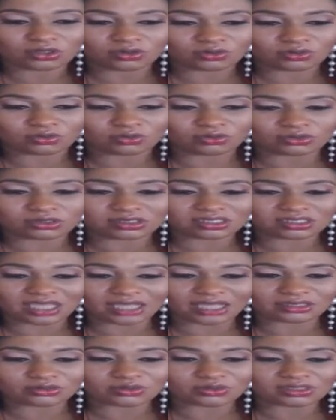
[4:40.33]
We'll
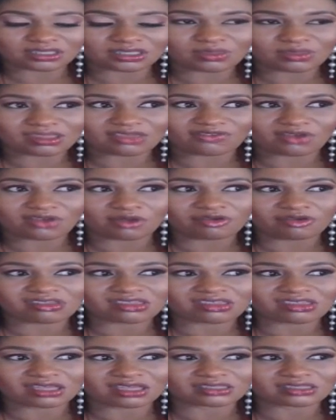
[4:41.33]
start with, let me say, for instance,